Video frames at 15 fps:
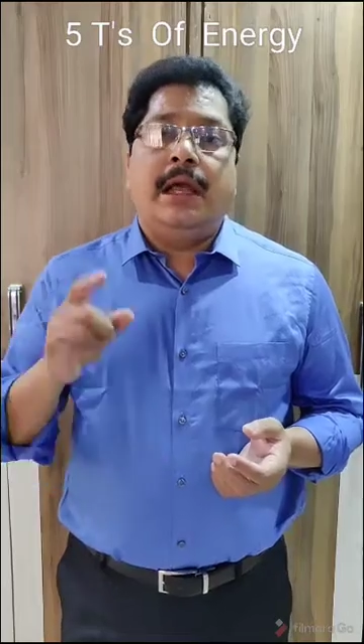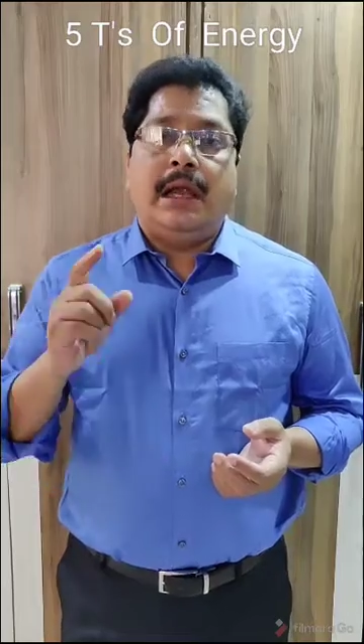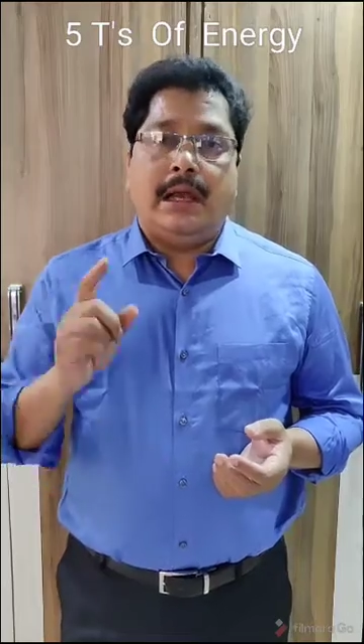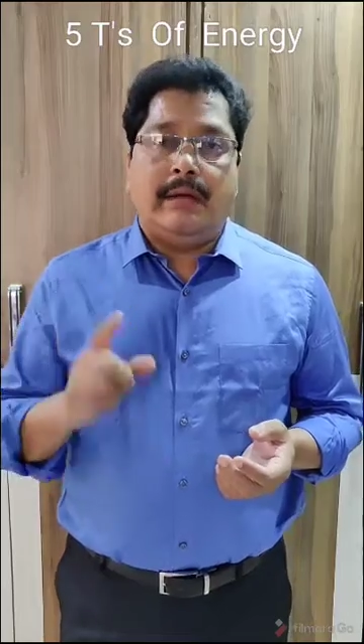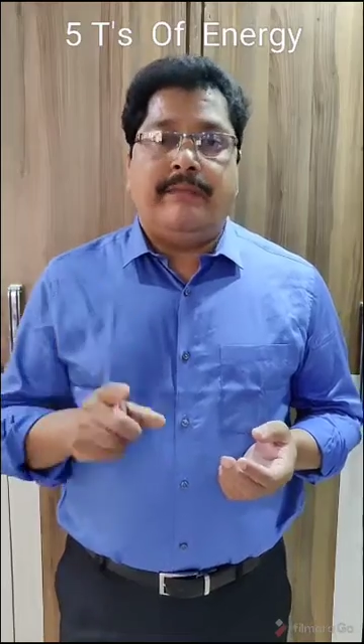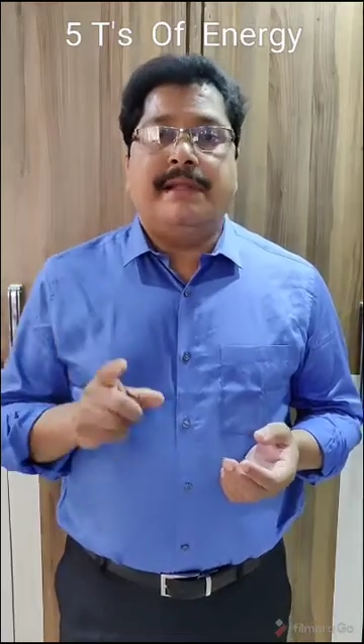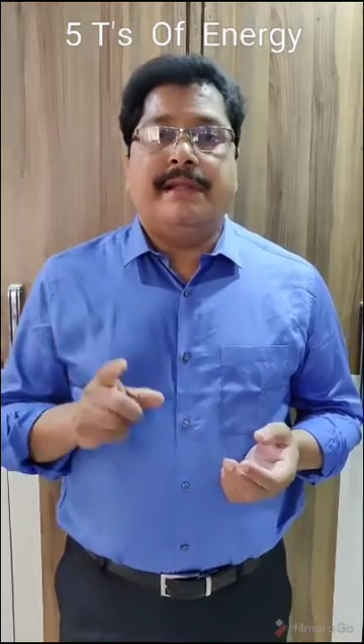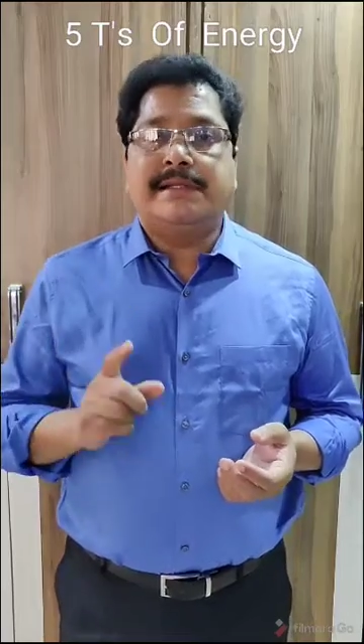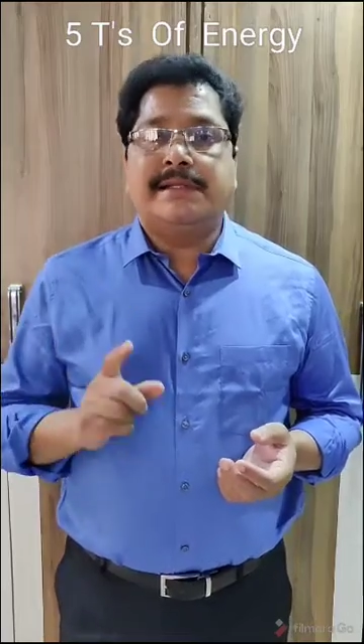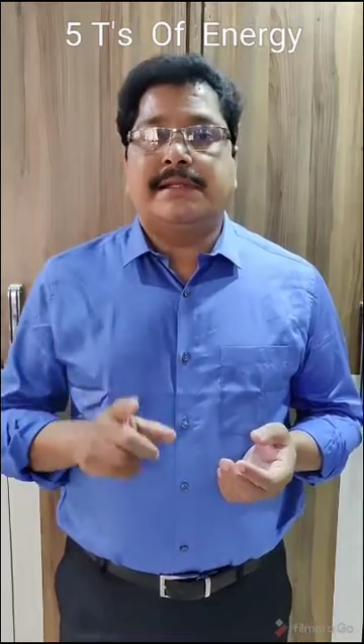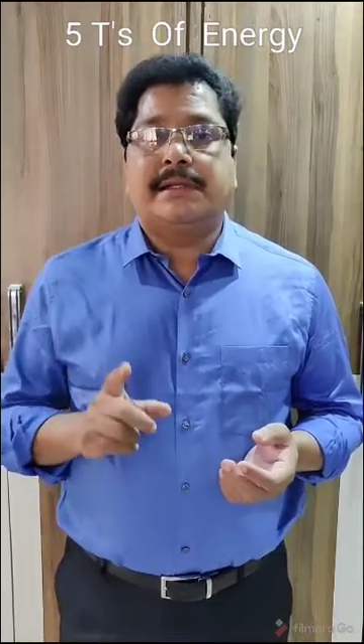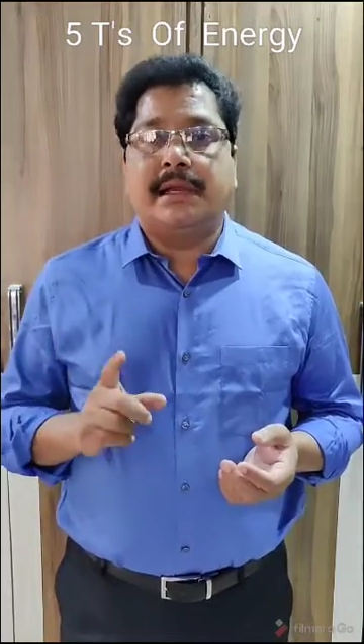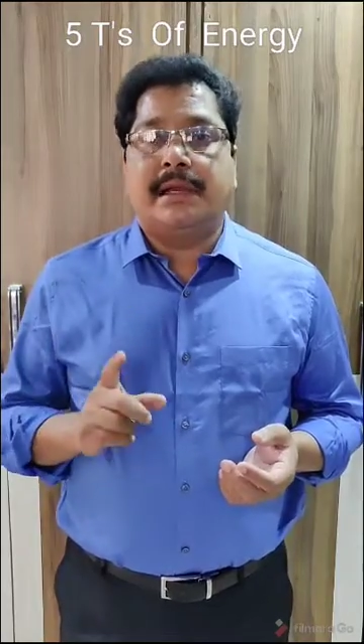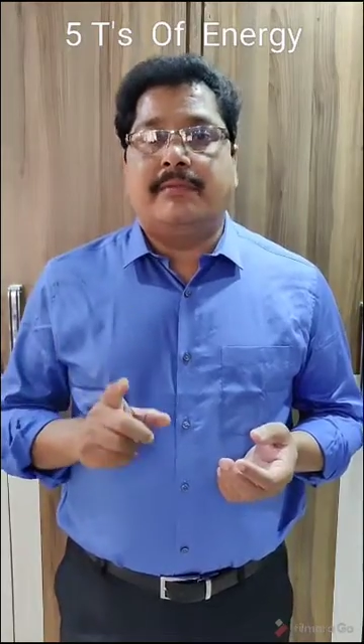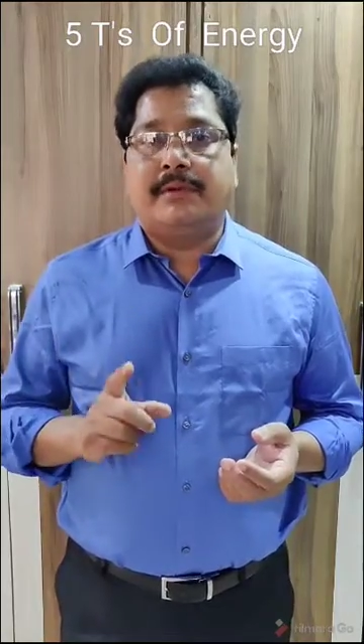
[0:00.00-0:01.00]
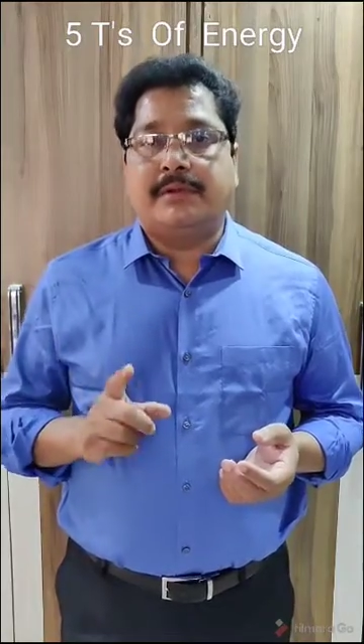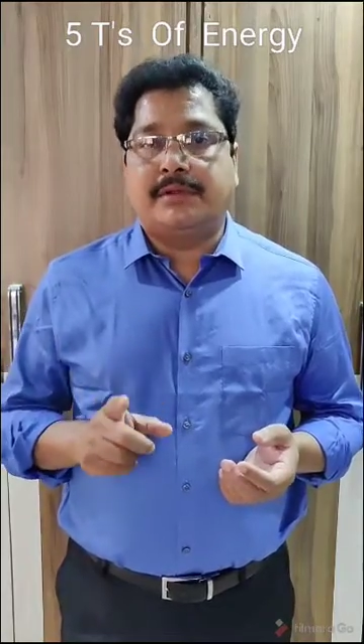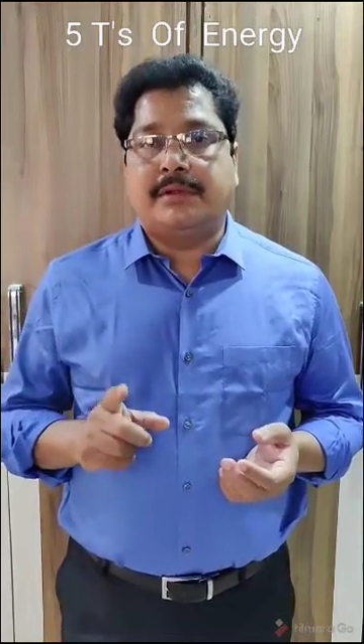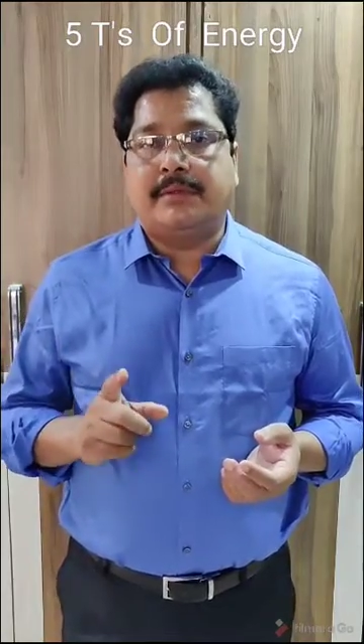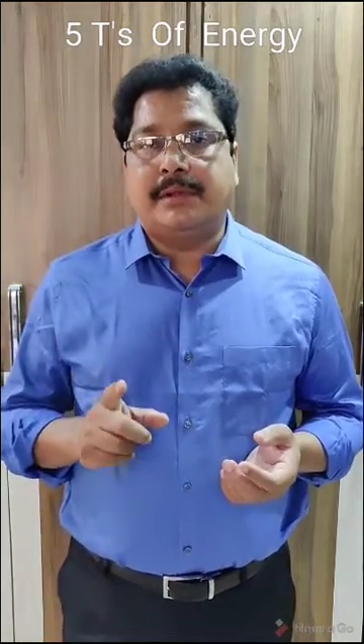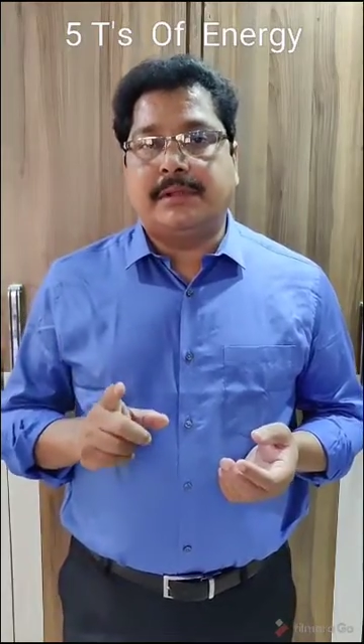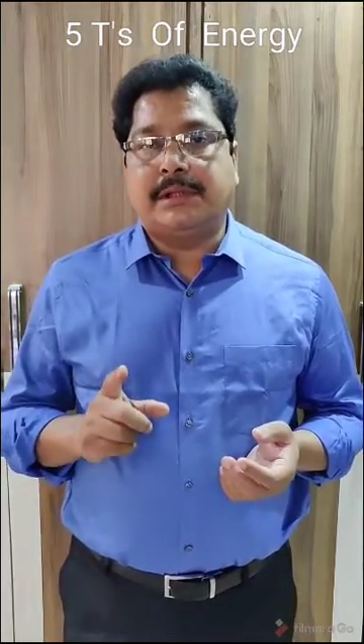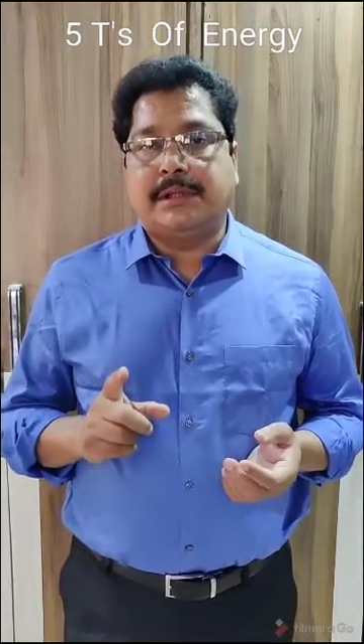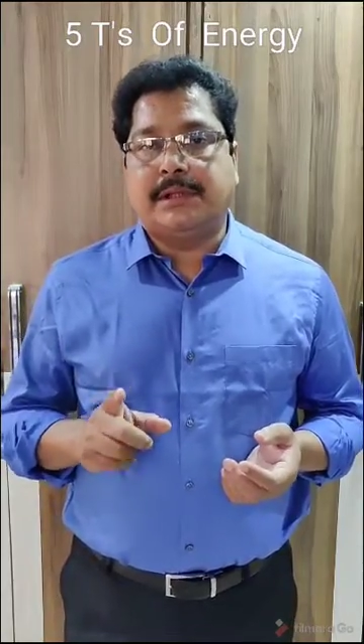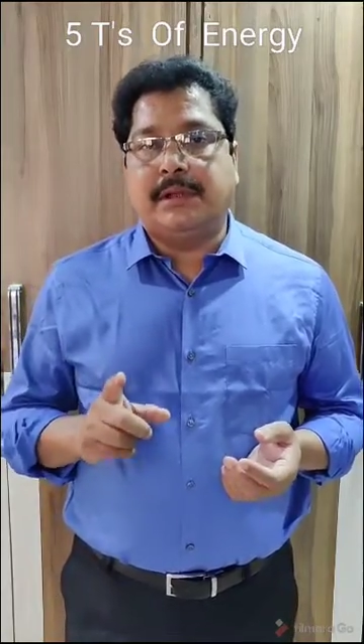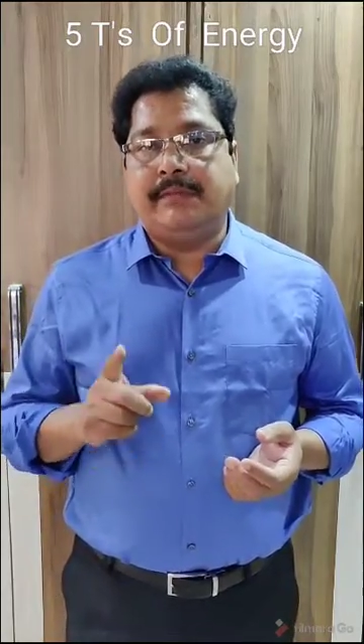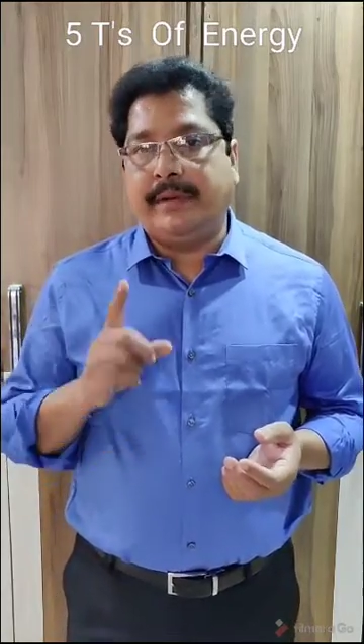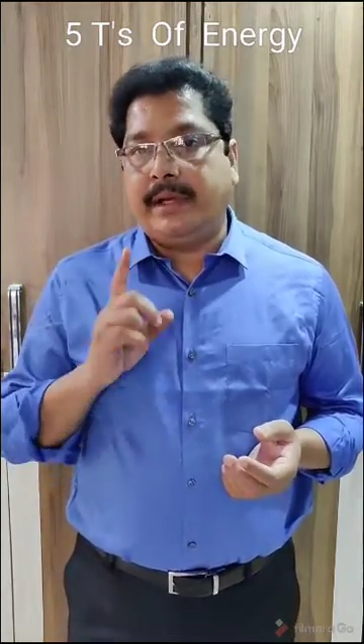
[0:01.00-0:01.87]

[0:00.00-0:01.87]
advanced laparoscopic surgery,